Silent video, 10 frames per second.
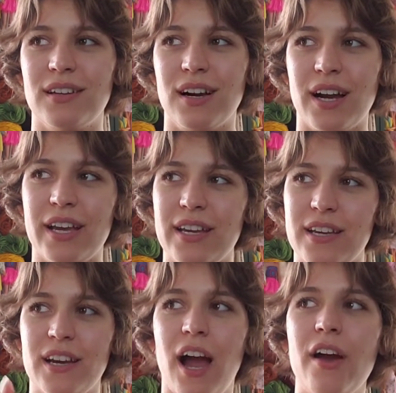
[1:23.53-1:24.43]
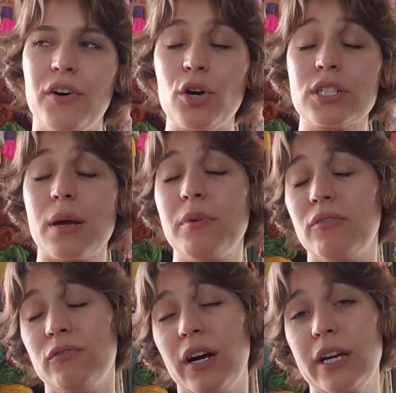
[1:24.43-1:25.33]
I have a hard time
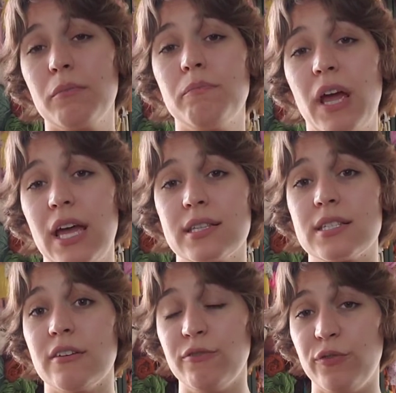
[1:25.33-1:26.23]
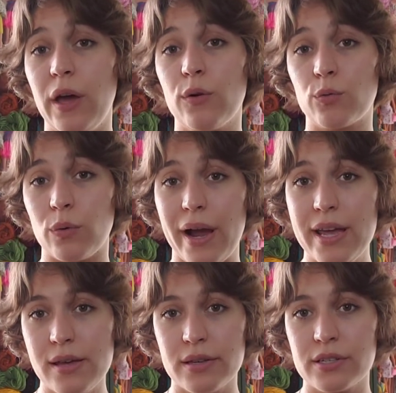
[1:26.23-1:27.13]
even finding pants that fit
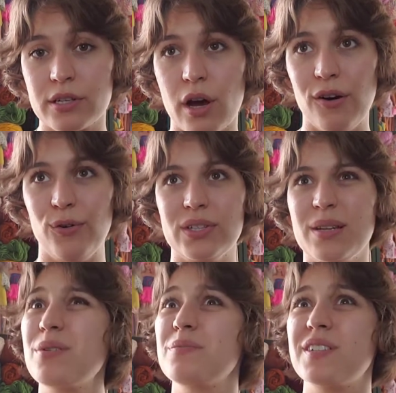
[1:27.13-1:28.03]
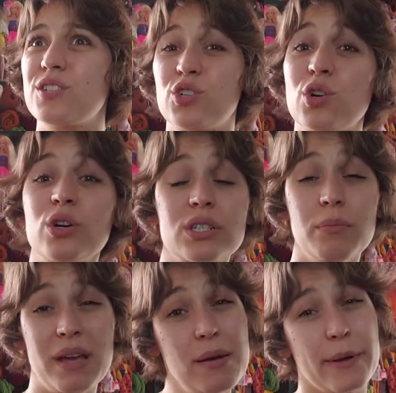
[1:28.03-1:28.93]
right. So sometimes it's just hard to
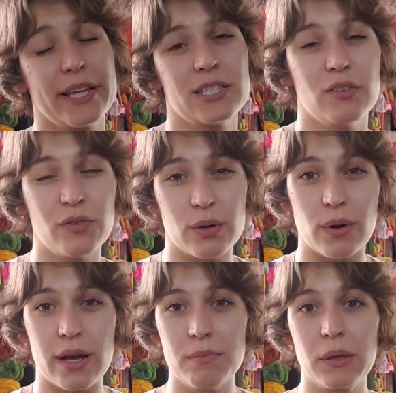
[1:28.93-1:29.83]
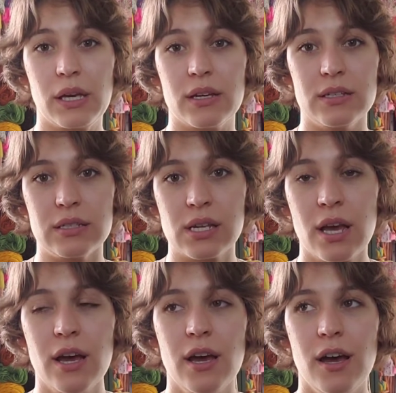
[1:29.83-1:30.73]
make pants that fit right because
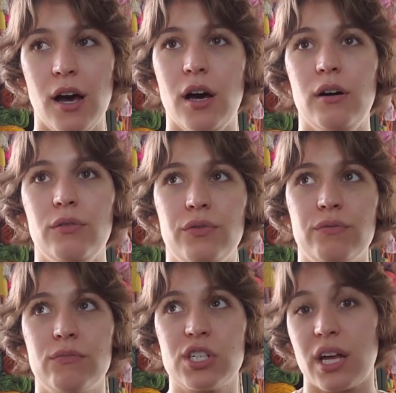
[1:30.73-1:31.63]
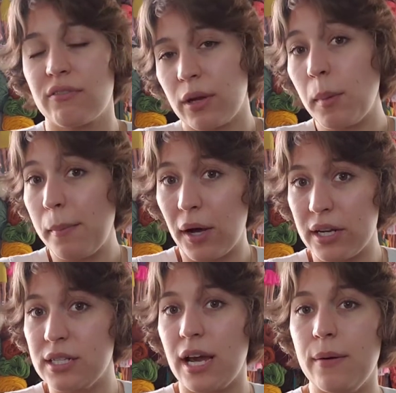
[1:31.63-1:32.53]
of just kind of like my
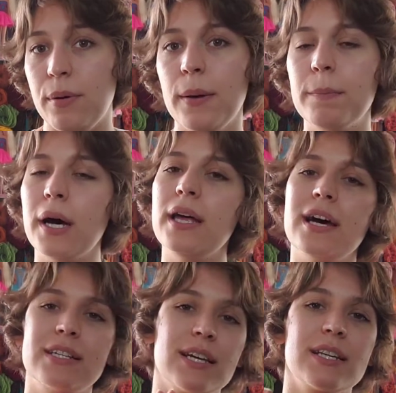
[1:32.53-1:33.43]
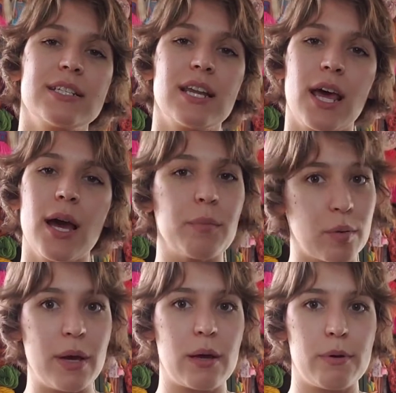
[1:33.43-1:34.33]
body type. But I decided today I'm going to
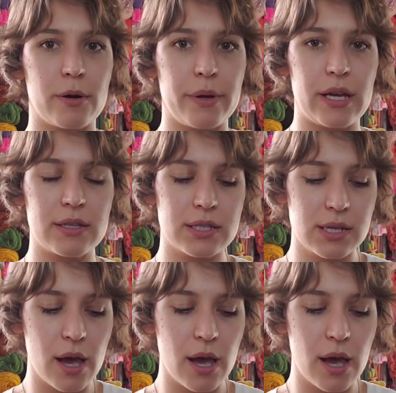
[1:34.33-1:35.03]
make a pair of pants.